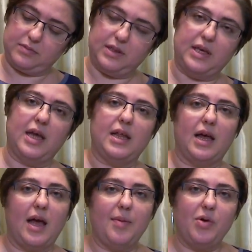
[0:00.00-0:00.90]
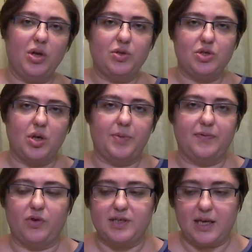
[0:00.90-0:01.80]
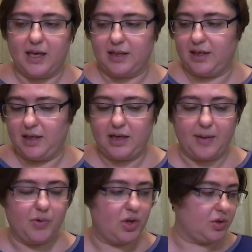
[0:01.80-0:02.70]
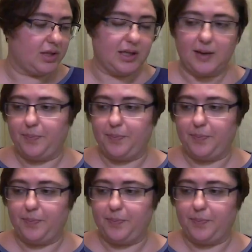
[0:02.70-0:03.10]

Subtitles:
Yeah, I'm going to stop it for a second here. I'm going to take a